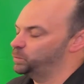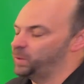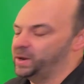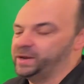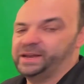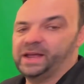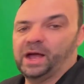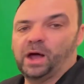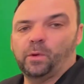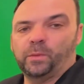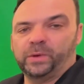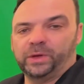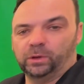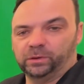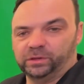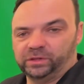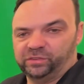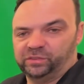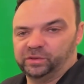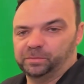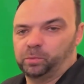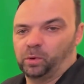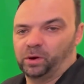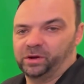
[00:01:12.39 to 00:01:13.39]
Right now we only
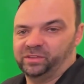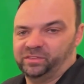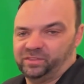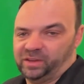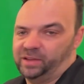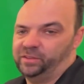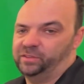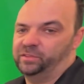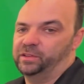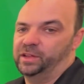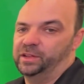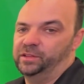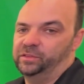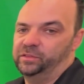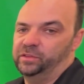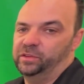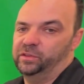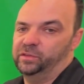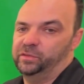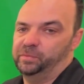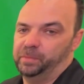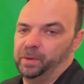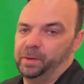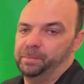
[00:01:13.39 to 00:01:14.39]
support Zeiss
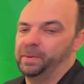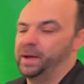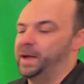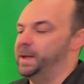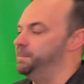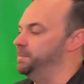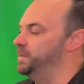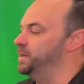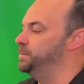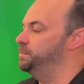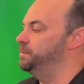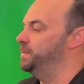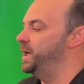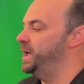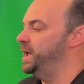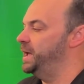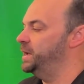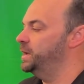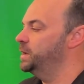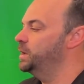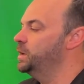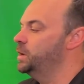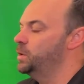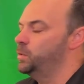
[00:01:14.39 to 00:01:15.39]
lenses, but by
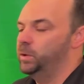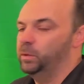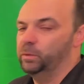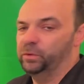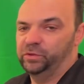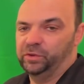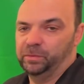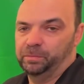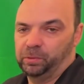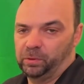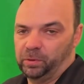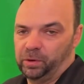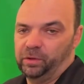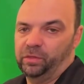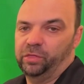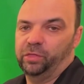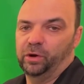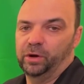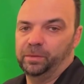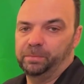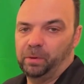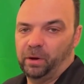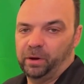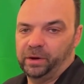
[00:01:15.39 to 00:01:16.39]
mid-May we will support
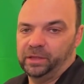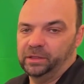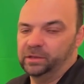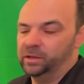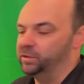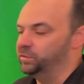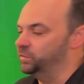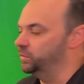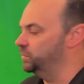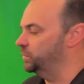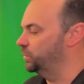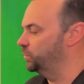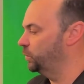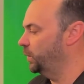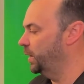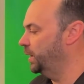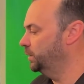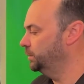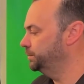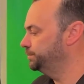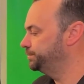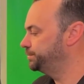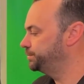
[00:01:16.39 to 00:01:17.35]
third-party lenses as well.